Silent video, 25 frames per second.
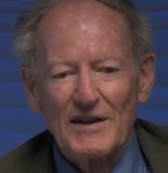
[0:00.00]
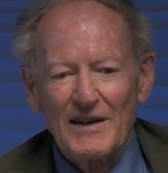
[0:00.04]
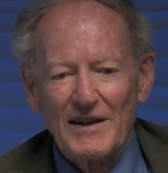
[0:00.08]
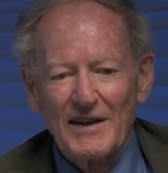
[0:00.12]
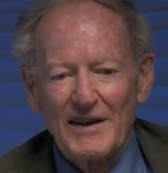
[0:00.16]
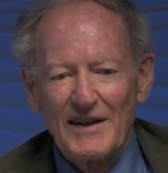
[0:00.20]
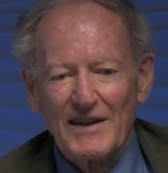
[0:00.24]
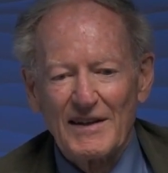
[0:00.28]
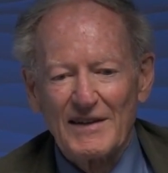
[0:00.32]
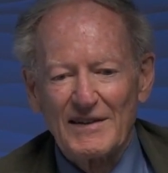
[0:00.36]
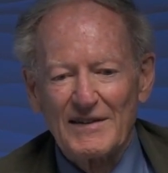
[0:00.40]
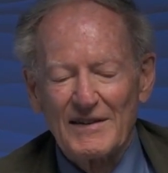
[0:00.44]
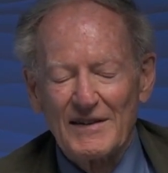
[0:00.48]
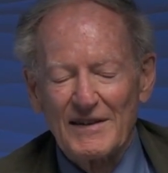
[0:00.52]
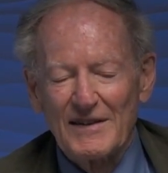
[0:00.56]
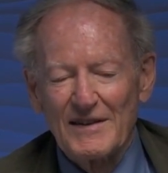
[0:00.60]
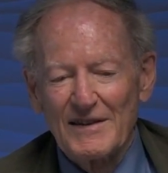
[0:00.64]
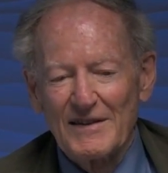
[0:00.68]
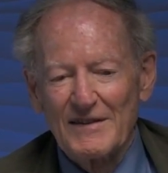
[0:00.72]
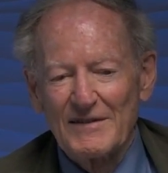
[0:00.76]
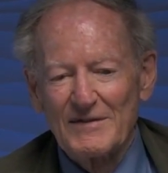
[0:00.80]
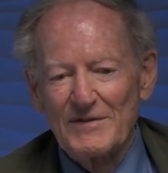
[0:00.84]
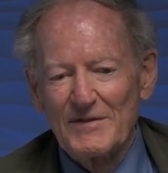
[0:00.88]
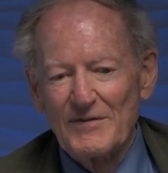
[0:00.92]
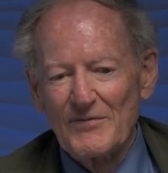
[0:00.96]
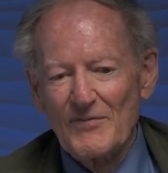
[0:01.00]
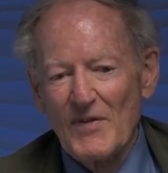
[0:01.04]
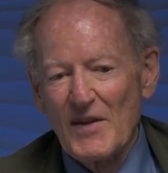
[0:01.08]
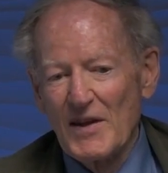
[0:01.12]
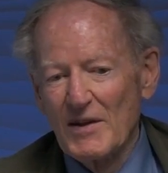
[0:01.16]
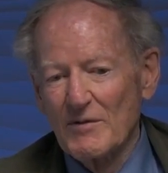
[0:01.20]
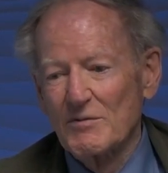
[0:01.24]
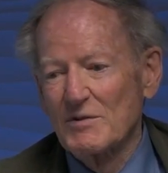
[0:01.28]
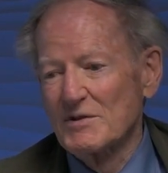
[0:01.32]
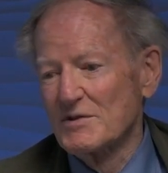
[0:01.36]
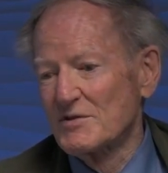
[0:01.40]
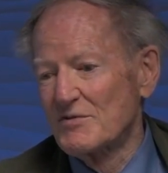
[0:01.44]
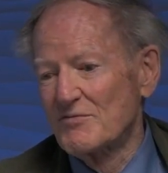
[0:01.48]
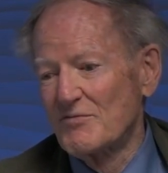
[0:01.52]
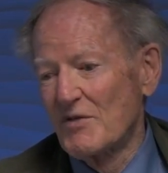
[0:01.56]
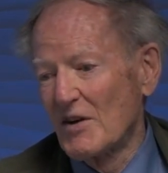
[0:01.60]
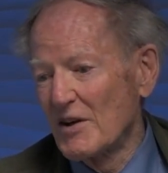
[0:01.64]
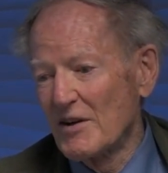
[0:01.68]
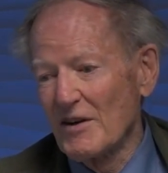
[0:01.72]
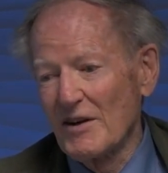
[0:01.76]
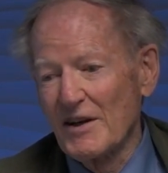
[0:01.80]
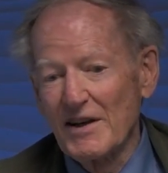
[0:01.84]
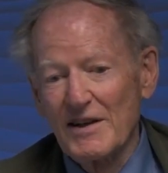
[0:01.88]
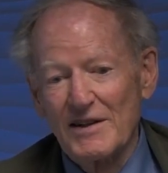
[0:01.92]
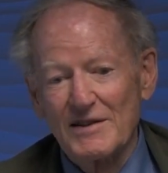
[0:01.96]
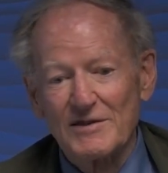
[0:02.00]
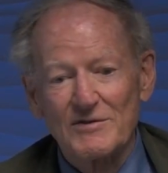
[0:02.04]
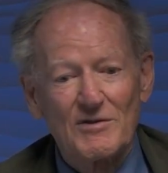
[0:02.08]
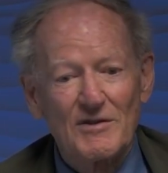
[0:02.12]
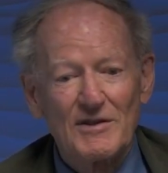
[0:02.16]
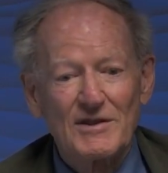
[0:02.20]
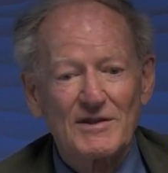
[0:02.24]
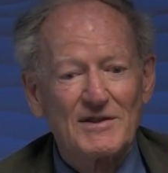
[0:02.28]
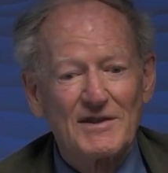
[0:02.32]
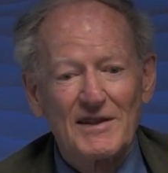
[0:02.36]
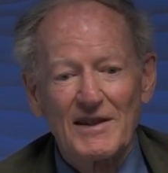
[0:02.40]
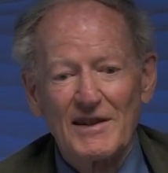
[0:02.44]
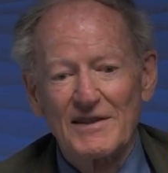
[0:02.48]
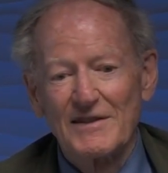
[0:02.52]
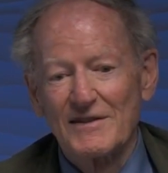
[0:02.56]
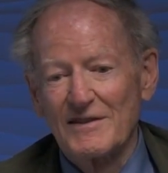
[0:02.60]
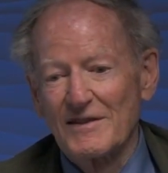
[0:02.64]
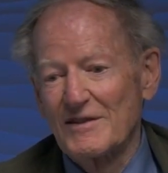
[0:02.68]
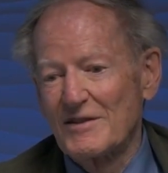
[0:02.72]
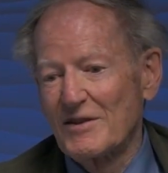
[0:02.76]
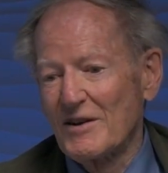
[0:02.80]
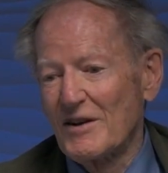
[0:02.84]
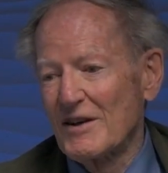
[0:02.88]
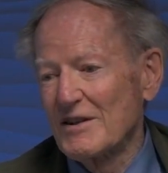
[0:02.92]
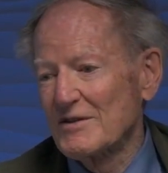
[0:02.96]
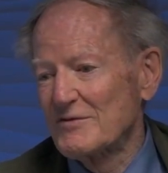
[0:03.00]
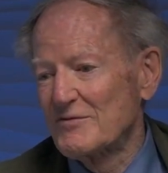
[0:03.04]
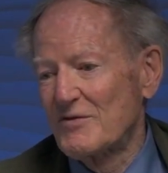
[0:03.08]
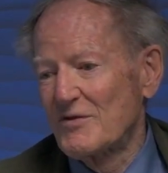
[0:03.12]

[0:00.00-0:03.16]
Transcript: And he was very interested and talked